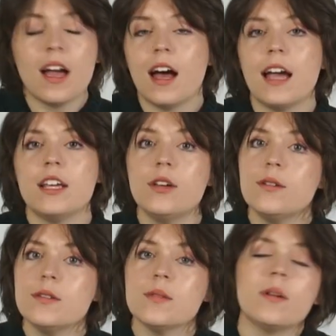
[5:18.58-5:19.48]
I
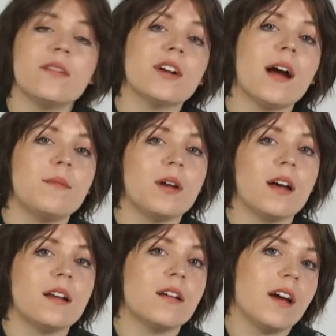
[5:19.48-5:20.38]
use whenever I'm
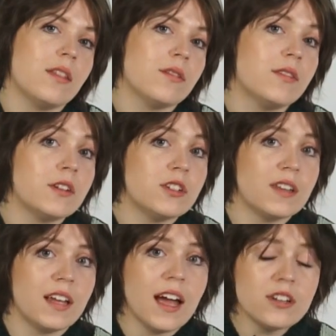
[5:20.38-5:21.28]
not either finishing
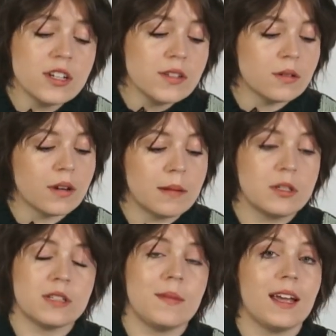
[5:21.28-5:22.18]
the edges or I'm
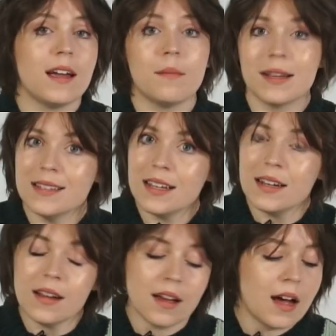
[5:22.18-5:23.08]
just making a
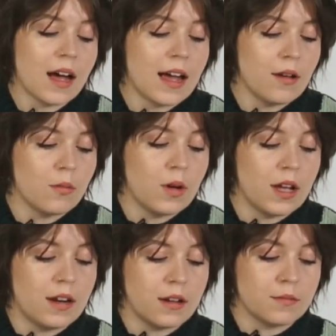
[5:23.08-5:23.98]
muslin. I
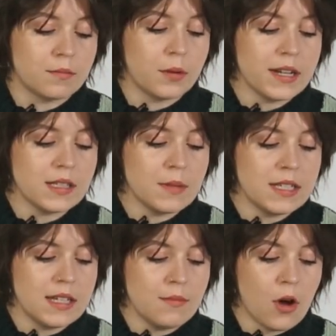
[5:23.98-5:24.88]
would press my
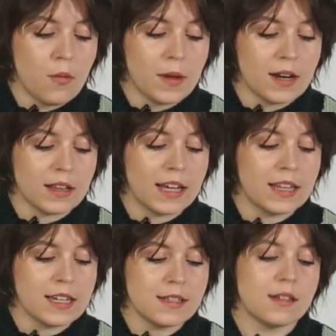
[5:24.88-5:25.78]
seam open like
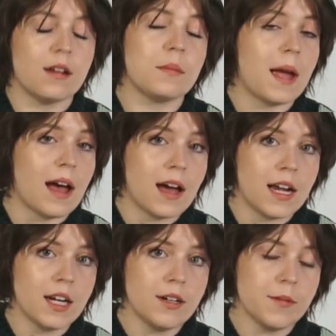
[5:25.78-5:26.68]
this on my
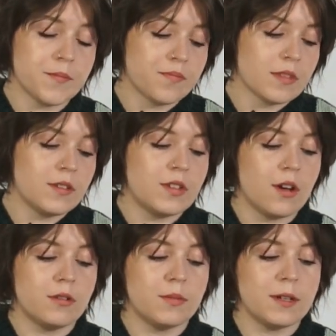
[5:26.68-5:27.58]
iron.
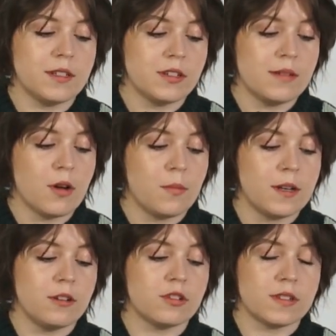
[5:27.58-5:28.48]
So to press your seam
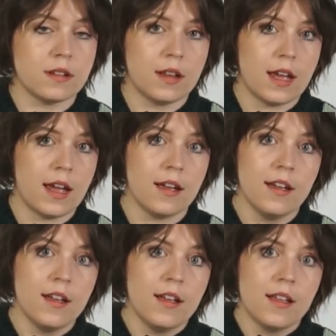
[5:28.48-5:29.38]
open, you just lay
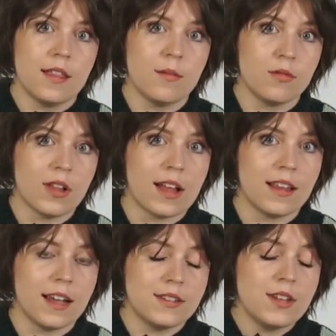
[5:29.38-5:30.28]
them flat
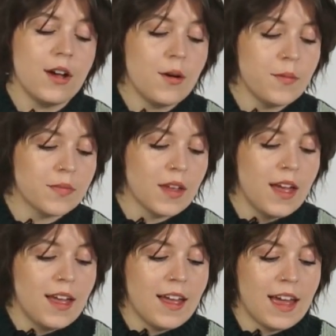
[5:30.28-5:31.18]
like so,
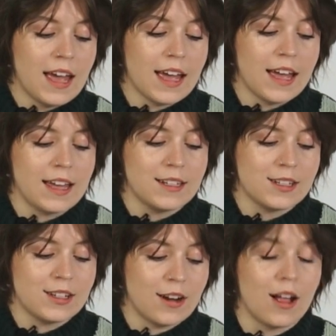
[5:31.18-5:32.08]

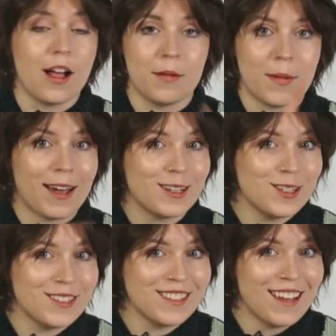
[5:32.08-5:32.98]
and I'll be back in
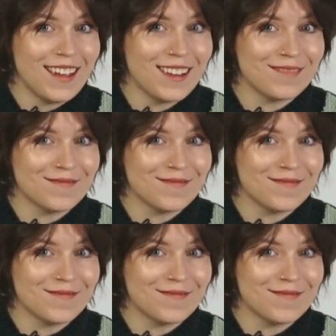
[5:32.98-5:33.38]
just a second.